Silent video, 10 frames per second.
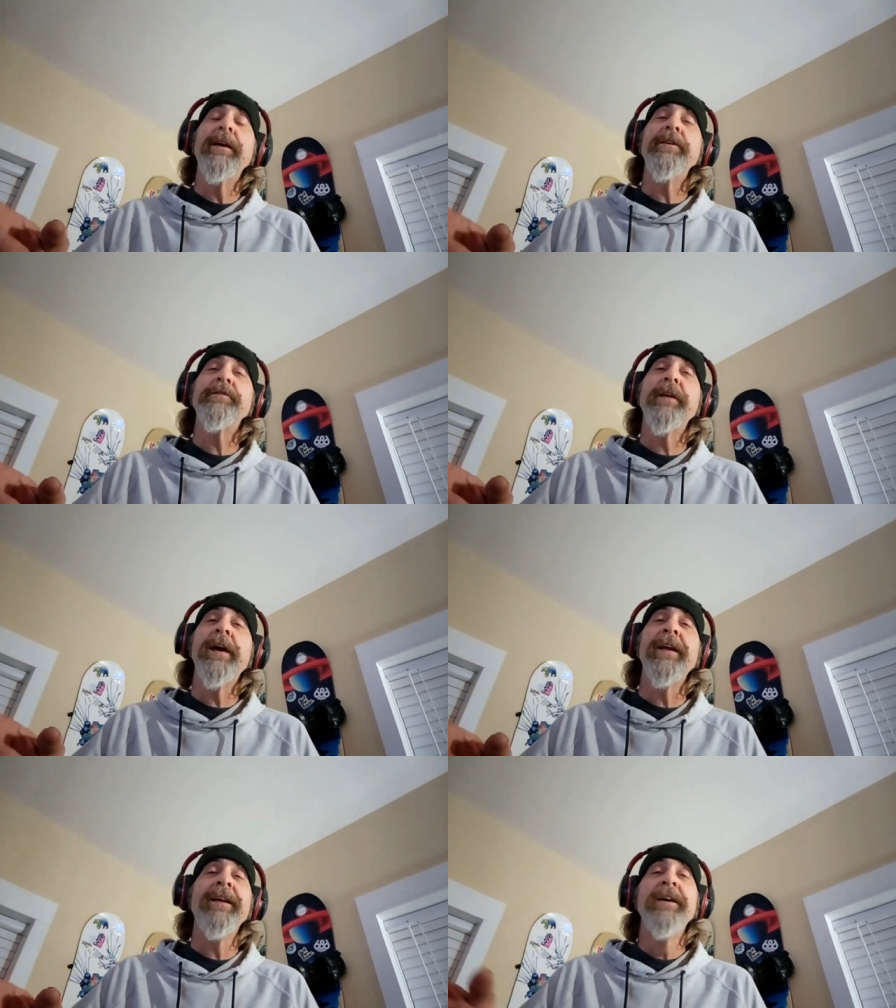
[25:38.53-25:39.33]
being is
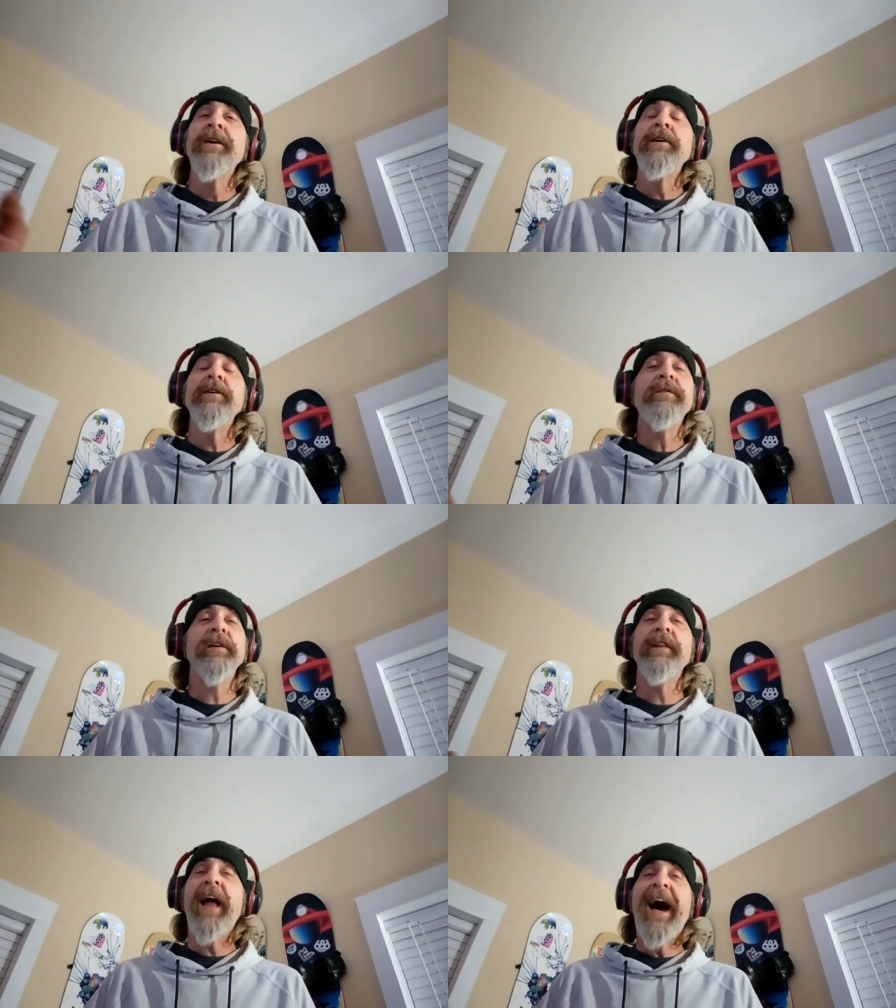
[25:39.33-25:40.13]
that
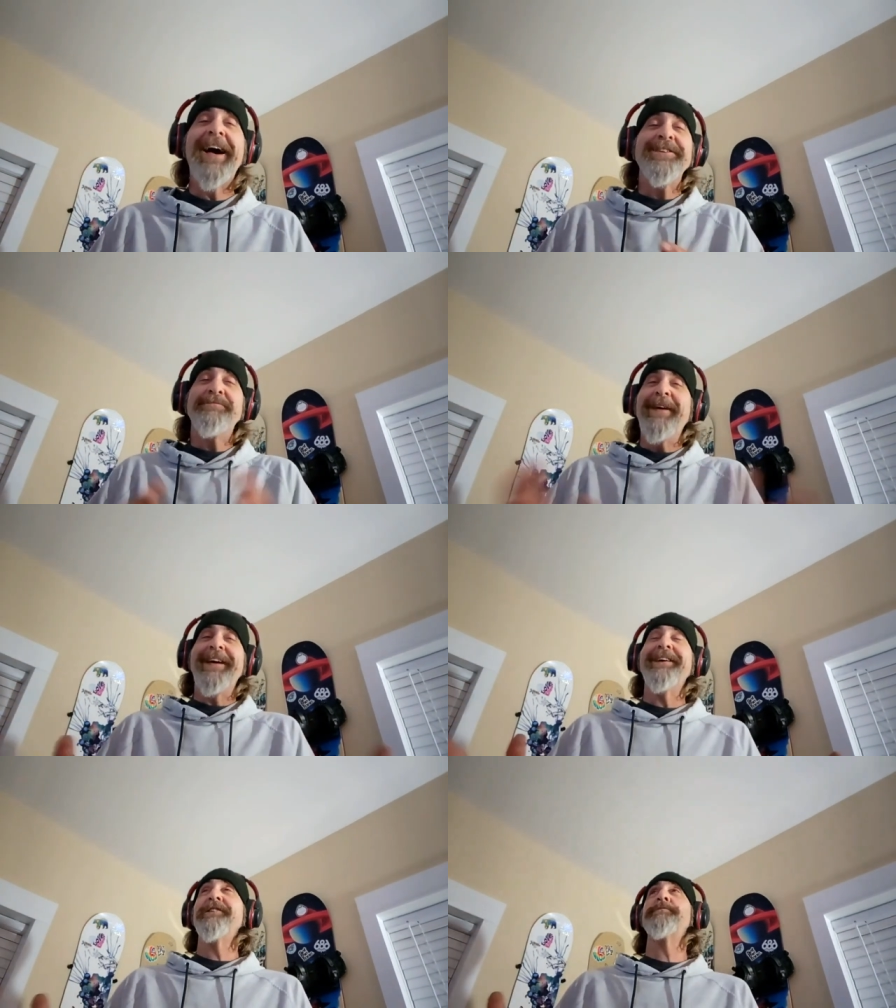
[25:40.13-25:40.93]
the lies
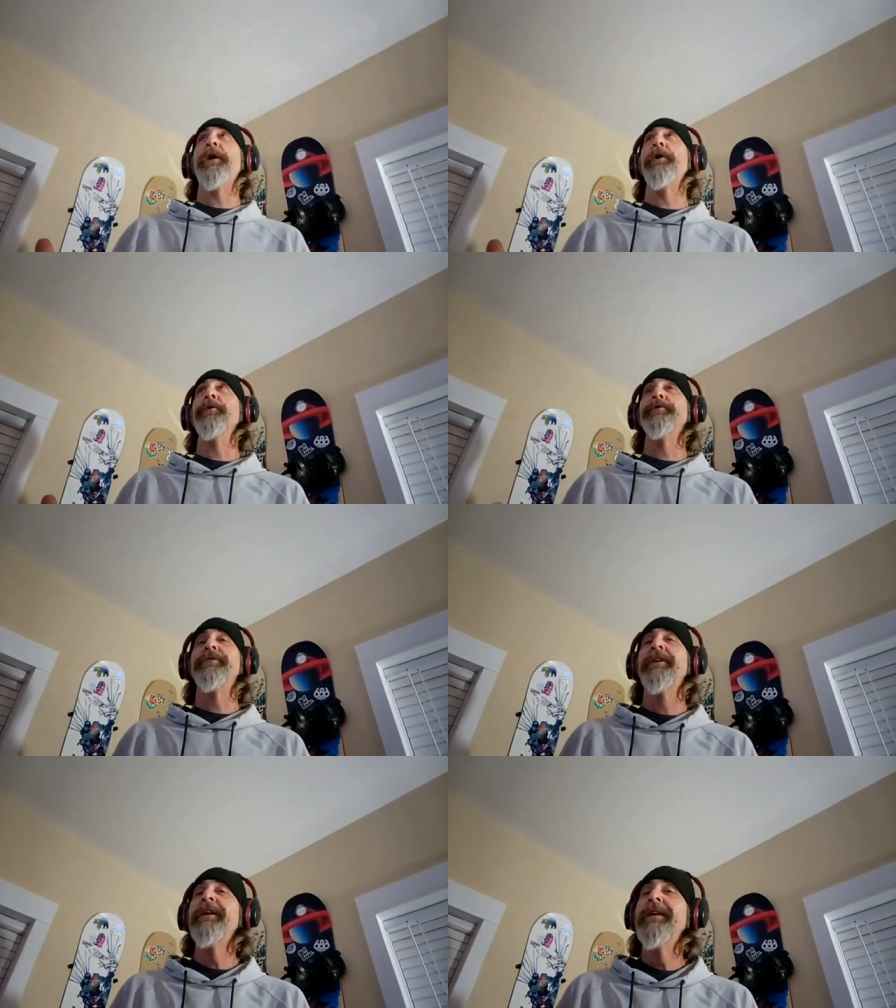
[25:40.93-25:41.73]
being
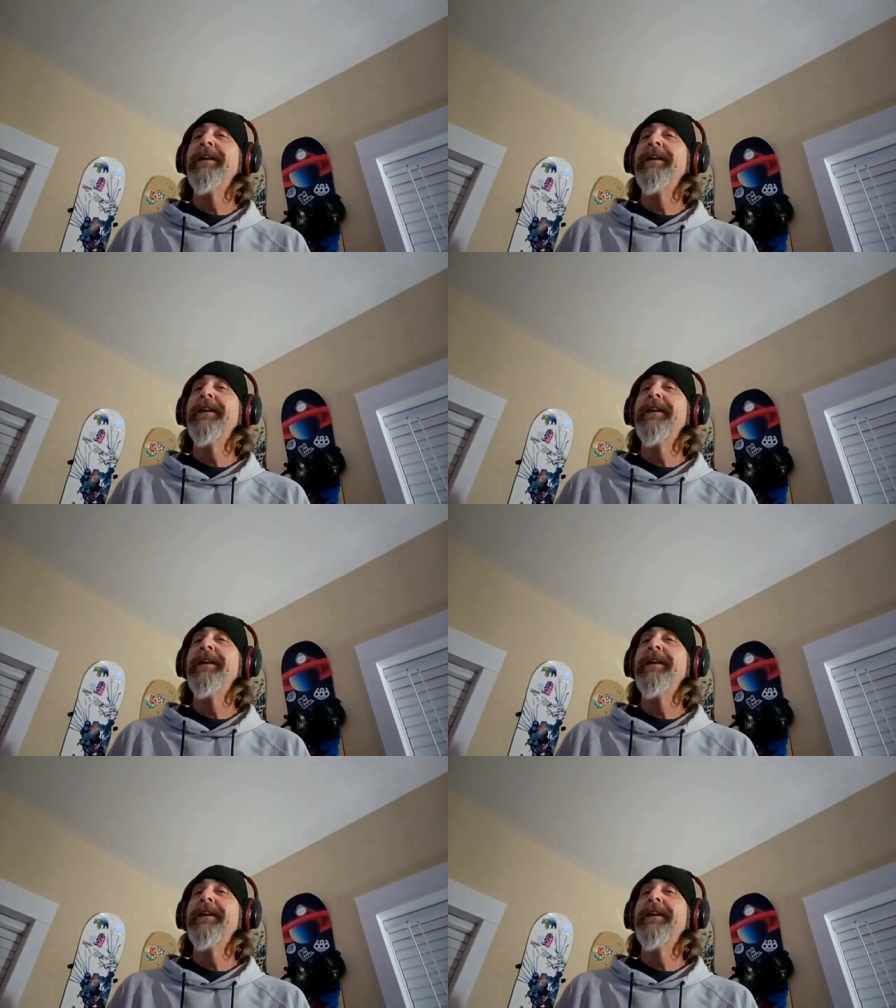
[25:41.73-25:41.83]
exposed,